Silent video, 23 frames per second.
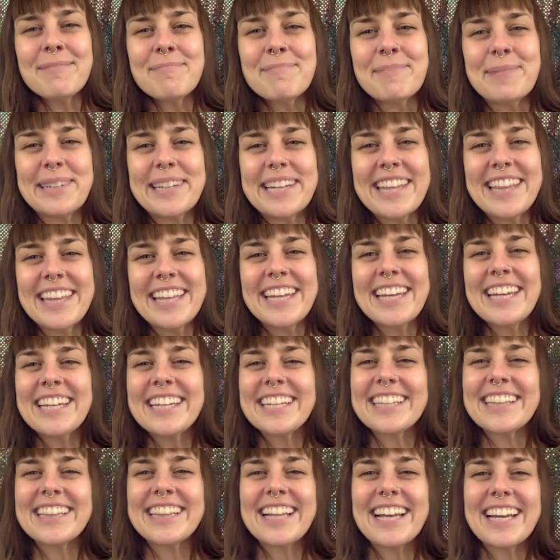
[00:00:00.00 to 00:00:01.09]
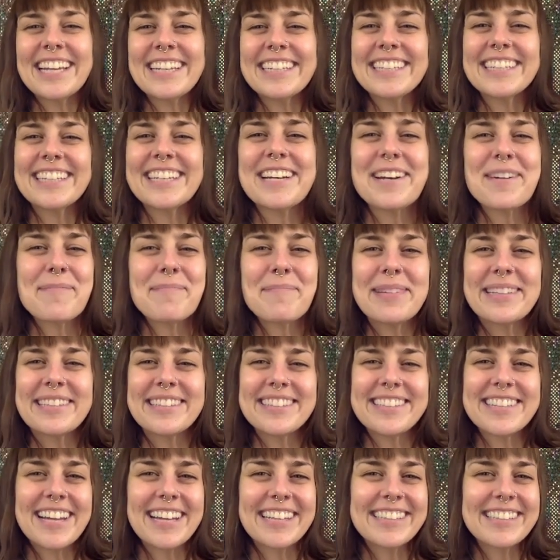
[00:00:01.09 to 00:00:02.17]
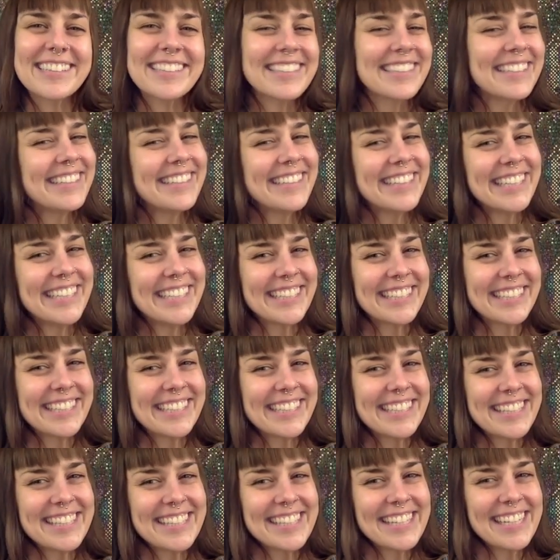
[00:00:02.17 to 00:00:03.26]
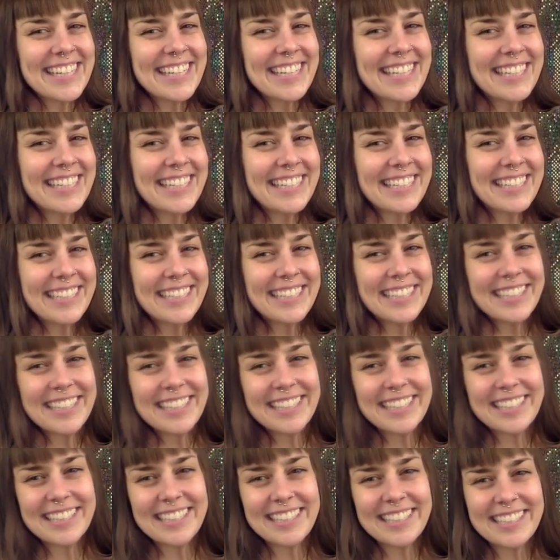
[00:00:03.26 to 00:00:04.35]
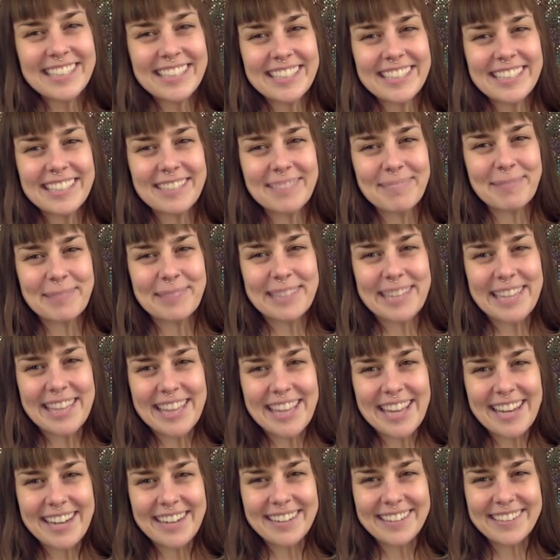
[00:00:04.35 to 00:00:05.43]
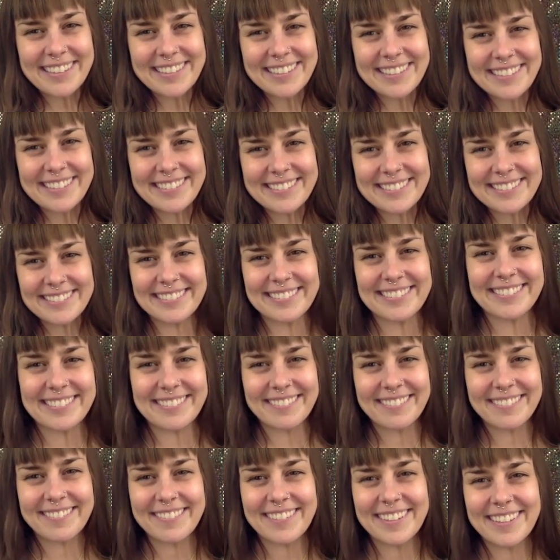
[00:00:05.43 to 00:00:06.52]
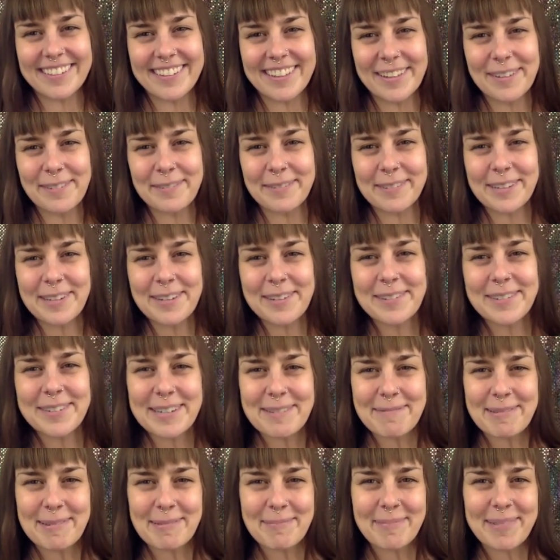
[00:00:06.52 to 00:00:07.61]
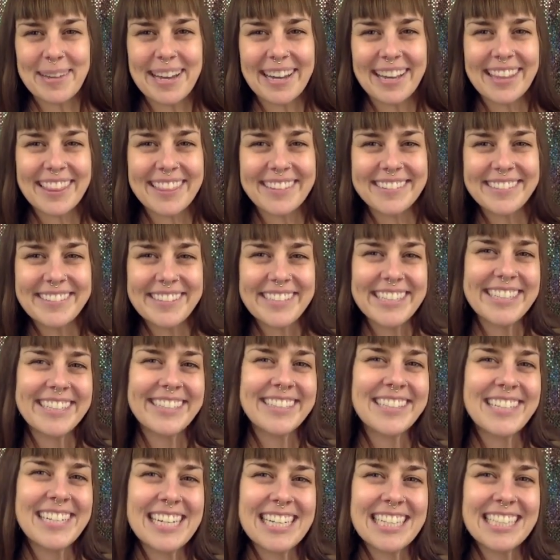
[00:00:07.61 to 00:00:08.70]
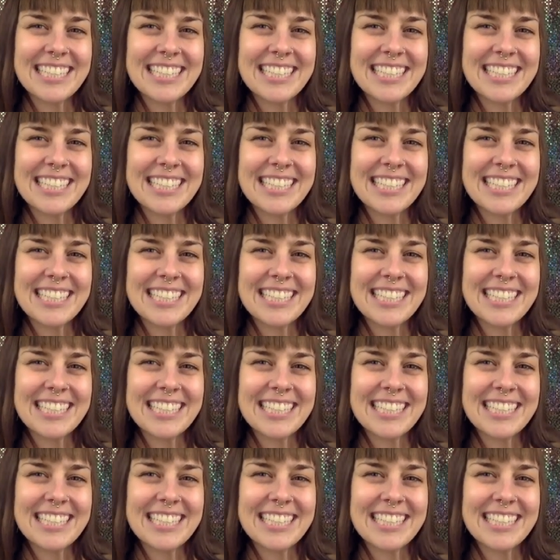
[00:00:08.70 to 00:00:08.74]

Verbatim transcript: Breathe in and lighten up. It's not serious. Breathe out and feel the flow coming back through you.